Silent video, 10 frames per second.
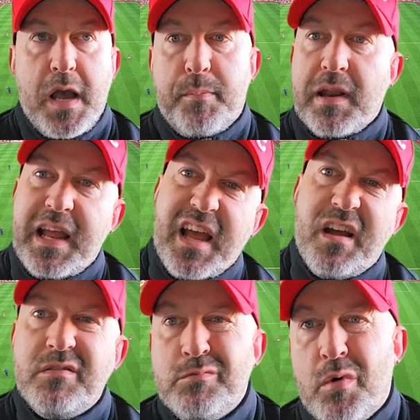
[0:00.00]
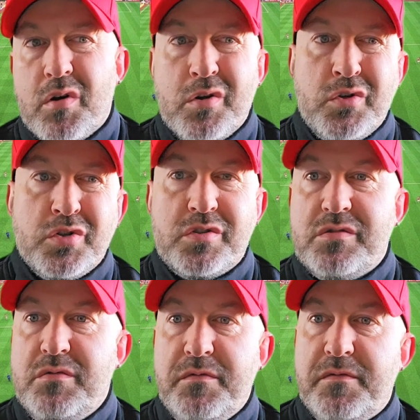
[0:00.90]
a player what can
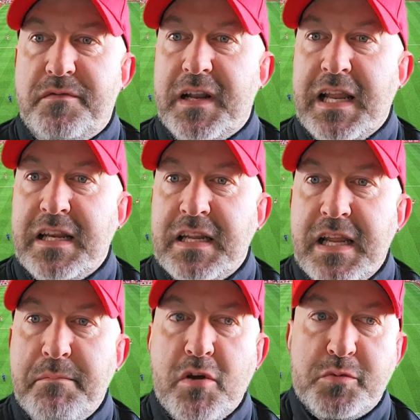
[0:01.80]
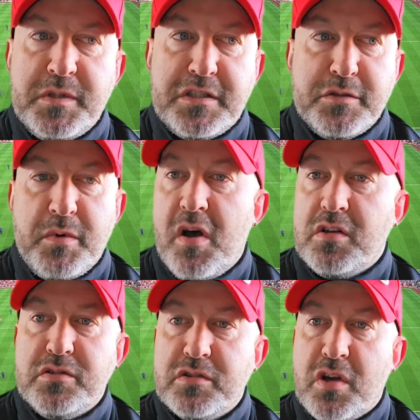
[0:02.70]
just fill in most positions. But
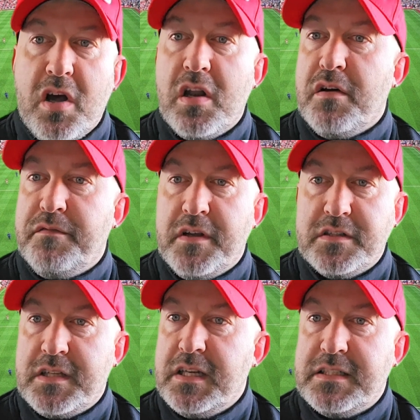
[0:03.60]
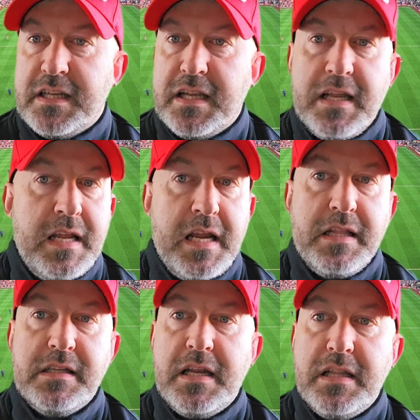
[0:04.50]
Arsenal's got a lot of versatility
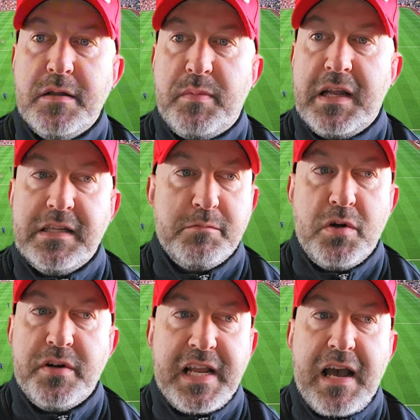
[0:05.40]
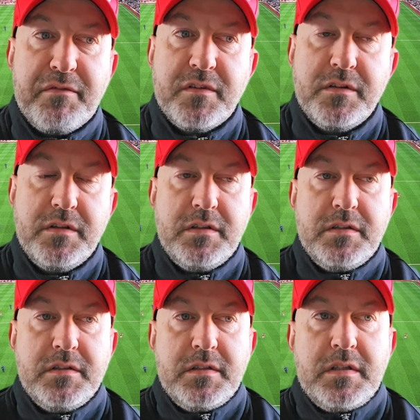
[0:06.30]
in the players we already have.
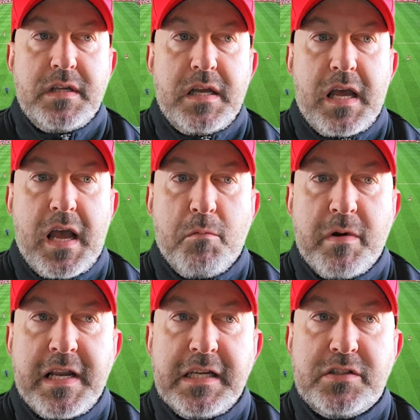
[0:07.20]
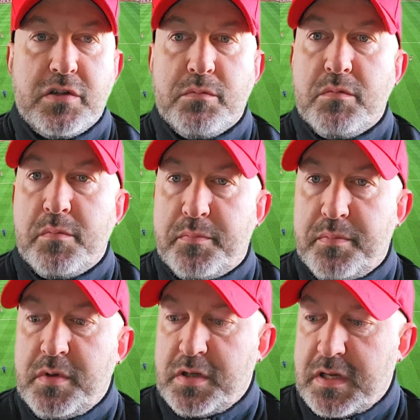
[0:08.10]
And we need some
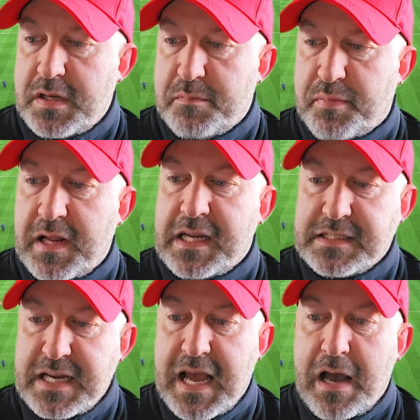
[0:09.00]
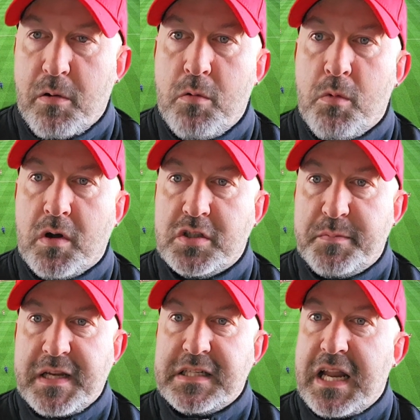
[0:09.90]
players now what
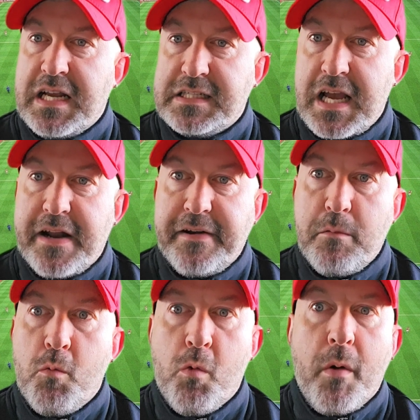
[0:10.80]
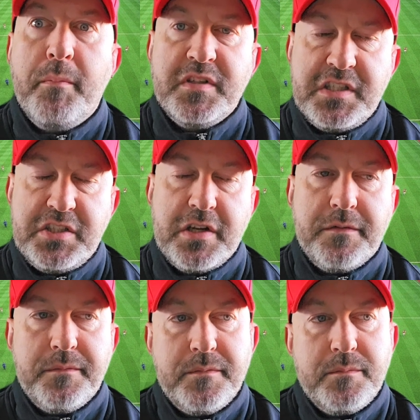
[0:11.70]
specialise kind of in one
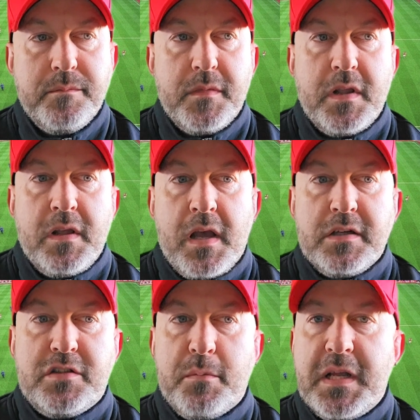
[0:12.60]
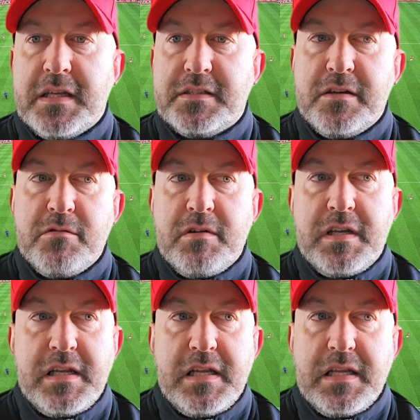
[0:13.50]
position. And Tomiyasu,